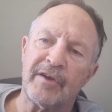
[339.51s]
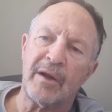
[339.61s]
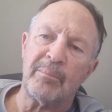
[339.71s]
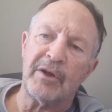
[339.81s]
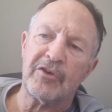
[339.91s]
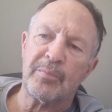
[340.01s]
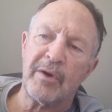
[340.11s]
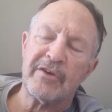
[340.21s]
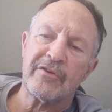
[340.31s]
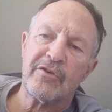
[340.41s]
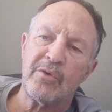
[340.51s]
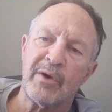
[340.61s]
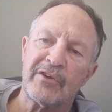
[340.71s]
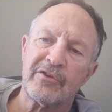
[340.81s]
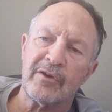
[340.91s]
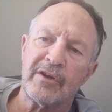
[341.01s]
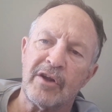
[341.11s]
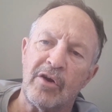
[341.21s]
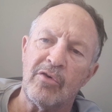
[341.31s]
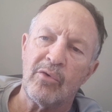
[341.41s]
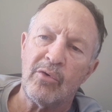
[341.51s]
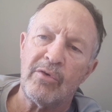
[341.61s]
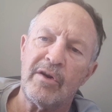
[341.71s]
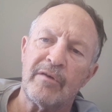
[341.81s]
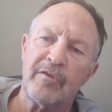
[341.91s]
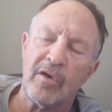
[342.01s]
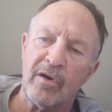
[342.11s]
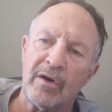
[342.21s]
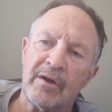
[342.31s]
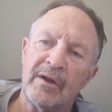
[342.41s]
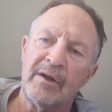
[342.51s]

can be expressed through us so that the glory of God